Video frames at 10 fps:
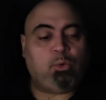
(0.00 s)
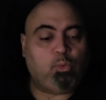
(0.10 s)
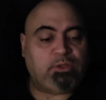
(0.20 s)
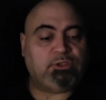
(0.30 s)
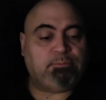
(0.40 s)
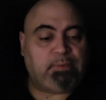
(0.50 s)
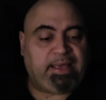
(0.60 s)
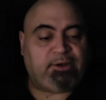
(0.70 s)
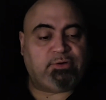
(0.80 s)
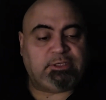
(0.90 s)
will
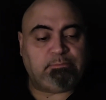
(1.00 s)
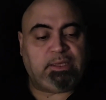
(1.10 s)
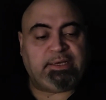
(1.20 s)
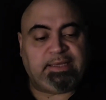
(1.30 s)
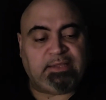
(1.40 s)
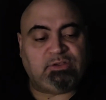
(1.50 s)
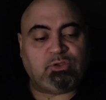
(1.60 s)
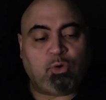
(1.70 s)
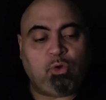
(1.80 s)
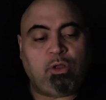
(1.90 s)
splatter its blood
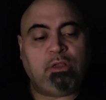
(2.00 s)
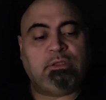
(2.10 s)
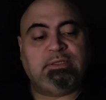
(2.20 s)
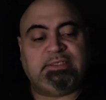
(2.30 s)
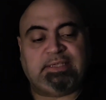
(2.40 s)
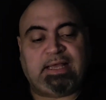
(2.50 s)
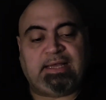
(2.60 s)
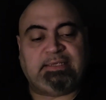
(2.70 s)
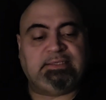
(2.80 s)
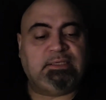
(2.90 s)
against all
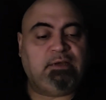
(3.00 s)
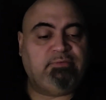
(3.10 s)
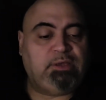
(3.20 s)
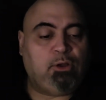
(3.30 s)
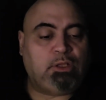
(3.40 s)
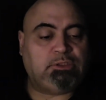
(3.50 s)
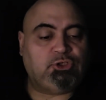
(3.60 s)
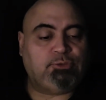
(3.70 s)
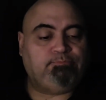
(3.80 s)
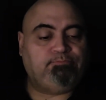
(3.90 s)
sides of the altar.